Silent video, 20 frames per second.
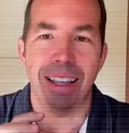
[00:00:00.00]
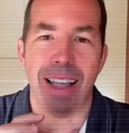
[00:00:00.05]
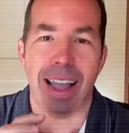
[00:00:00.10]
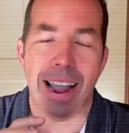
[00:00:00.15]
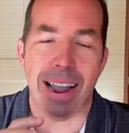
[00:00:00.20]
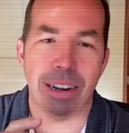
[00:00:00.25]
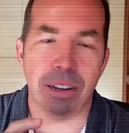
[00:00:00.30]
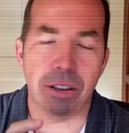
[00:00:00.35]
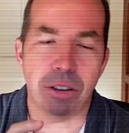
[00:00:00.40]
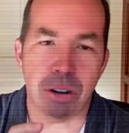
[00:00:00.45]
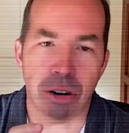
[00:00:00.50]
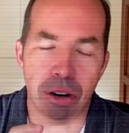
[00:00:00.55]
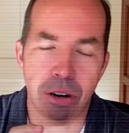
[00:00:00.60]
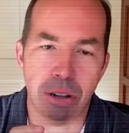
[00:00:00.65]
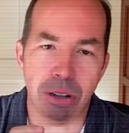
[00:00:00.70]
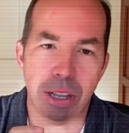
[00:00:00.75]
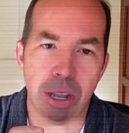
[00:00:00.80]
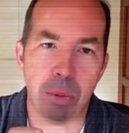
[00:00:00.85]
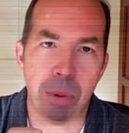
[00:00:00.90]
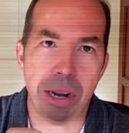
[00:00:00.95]
And
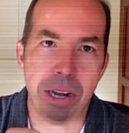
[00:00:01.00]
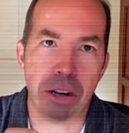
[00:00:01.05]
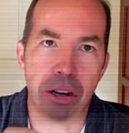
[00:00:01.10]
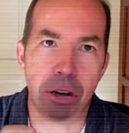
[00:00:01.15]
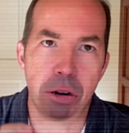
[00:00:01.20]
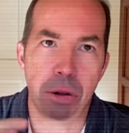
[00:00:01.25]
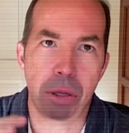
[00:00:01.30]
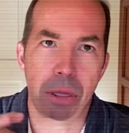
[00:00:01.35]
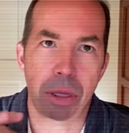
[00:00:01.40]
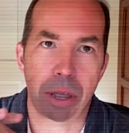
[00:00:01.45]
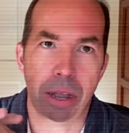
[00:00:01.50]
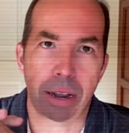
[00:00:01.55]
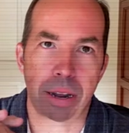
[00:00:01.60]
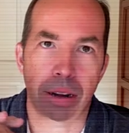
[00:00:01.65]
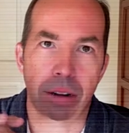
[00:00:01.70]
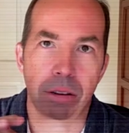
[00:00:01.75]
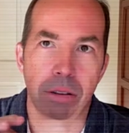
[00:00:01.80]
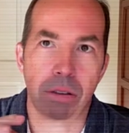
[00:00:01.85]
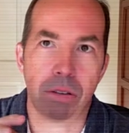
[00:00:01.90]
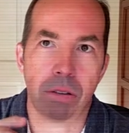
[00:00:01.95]
internally, we do
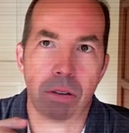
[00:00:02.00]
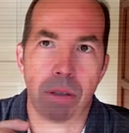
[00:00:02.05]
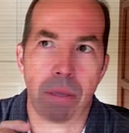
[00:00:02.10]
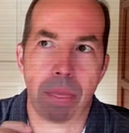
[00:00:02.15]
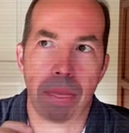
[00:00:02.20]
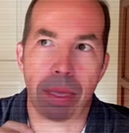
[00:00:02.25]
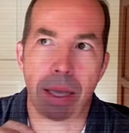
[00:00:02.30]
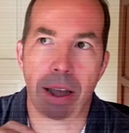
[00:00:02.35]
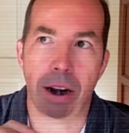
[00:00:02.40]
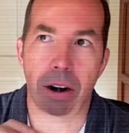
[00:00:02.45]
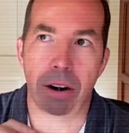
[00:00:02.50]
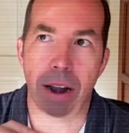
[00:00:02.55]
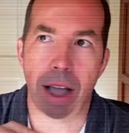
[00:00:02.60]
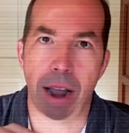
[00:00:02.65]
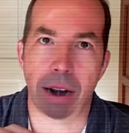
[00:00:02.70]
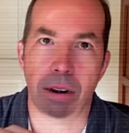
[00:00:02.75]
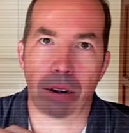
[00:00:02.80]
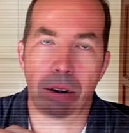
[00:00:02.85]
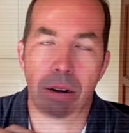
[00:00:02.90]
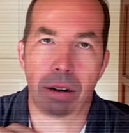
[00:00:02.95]
things that are
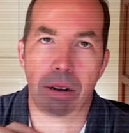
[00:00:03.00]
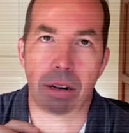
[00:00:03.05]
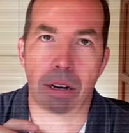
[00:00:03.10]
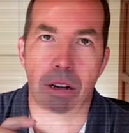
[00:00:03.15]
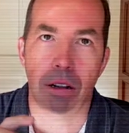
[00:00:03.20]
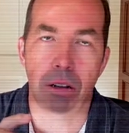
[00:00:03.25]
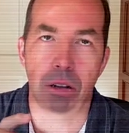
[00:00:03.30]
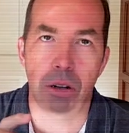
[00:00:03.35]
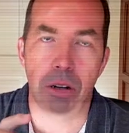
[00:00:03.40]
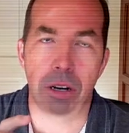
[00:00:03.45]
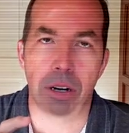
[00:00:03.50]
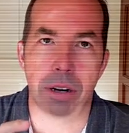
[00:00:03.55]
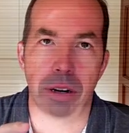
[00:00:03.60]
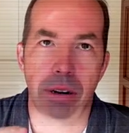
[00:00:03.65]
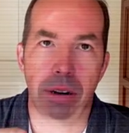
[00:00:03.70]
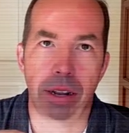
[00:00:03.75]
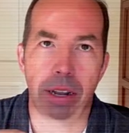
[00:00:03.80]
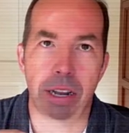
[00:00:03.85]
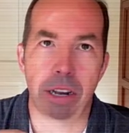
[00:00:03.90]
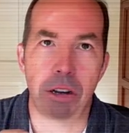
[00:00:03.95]
not included
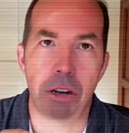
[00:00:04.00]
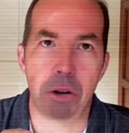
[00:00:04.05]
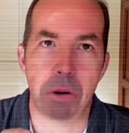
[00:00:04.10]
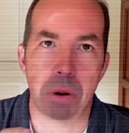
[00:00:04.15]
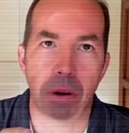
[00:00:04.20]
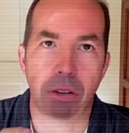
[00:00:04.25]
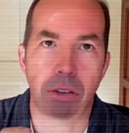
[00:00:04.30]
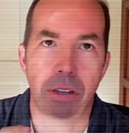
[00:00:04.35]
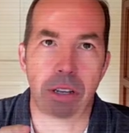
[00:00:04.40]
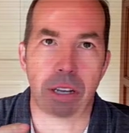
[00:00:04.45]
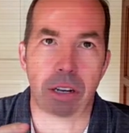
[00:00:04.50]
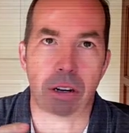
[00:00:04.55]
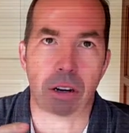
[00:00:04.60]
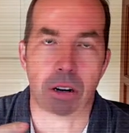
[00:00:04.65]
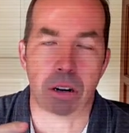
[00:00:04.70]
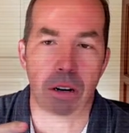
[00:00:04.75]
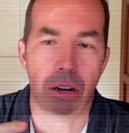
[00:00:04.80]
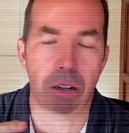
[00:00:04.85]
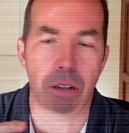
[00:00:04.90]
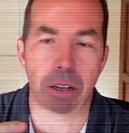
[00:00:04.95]
in USD
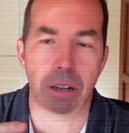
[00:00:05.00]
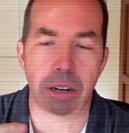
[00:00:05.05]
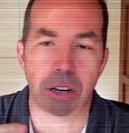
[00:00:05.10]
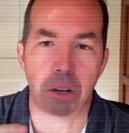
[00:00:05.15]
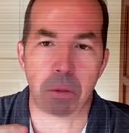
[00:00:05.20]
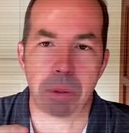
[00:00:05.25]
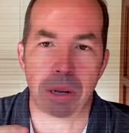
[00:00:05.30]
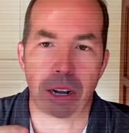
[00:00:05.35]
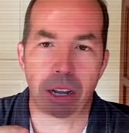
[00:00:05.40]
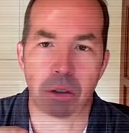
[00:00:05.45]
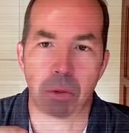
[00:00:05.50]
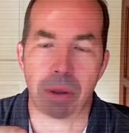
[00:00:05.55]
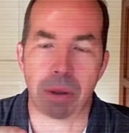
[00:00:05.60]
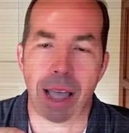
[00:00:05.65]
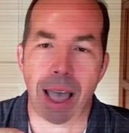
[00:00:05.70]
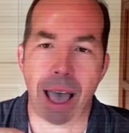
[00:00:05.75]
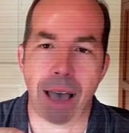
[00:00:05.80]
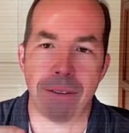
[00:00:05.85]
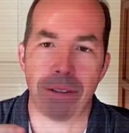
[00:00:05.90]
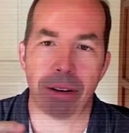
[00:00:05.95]
currently just because we
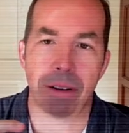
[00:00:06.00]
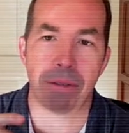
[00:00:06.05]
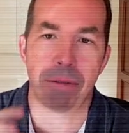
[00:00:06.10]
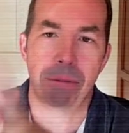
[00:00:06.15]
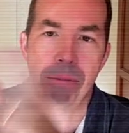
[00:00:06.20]
haven't